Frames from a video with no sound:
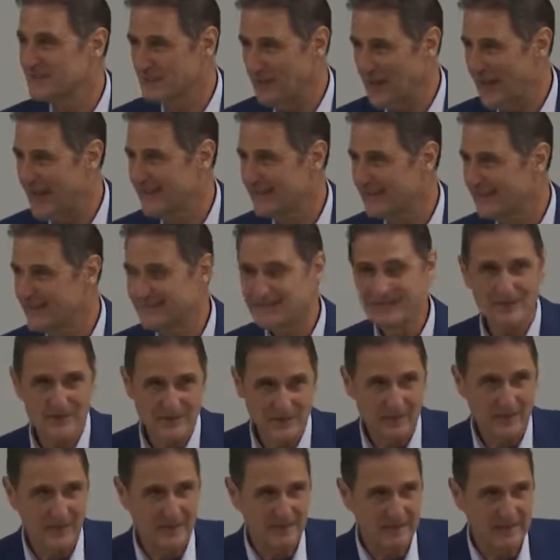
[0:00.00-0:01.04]
supply these. You
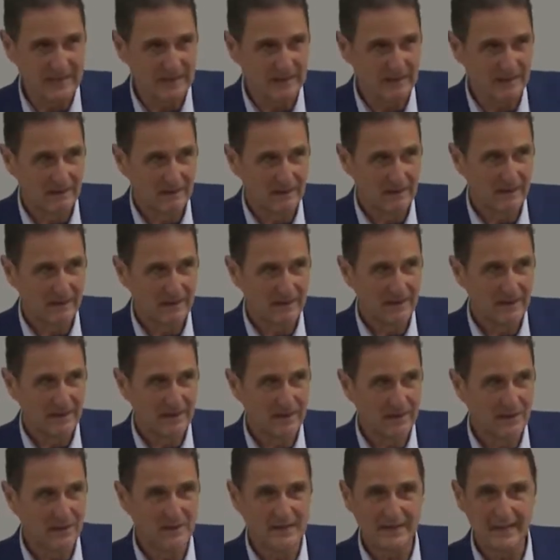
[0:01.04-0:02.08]
see what I mean?
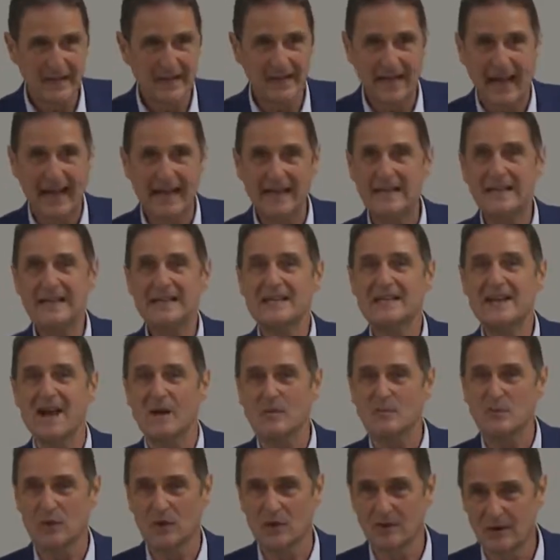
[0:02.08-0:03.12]
You can take any
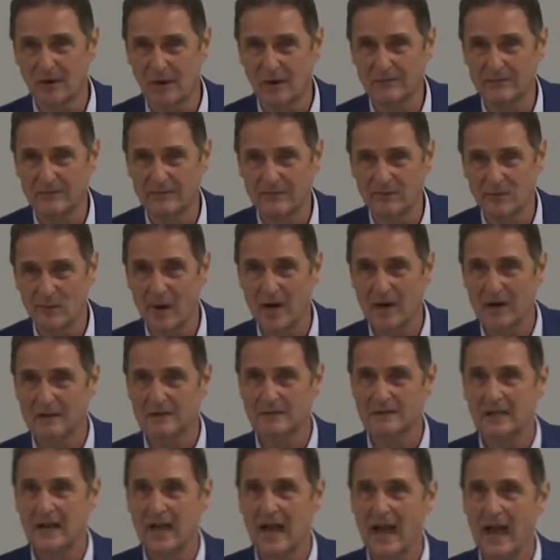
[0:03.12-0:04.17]
number of
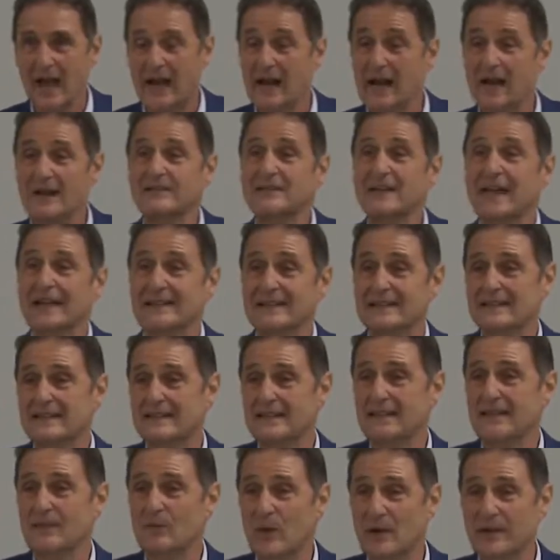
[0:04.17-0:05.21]
drugs, and I have yet to
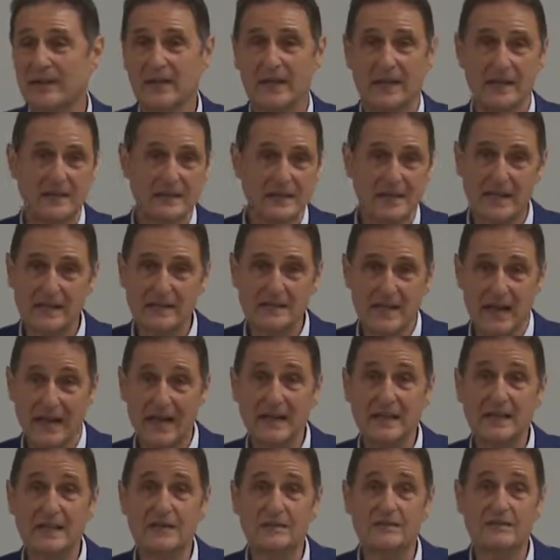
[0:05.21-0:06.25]
see one that contains
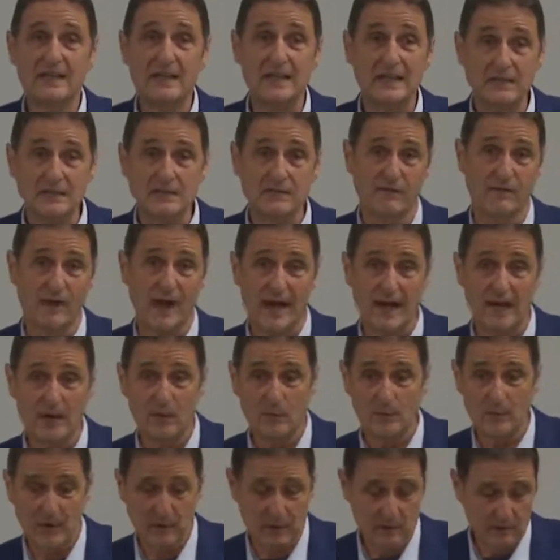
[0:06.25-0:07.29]
any of these
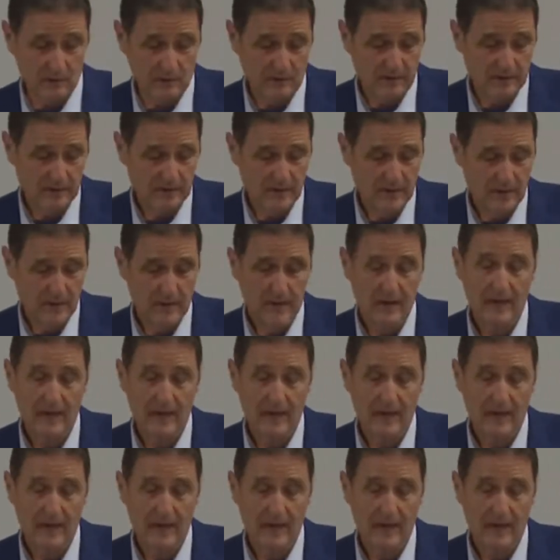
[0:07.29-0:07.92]
vital minerals.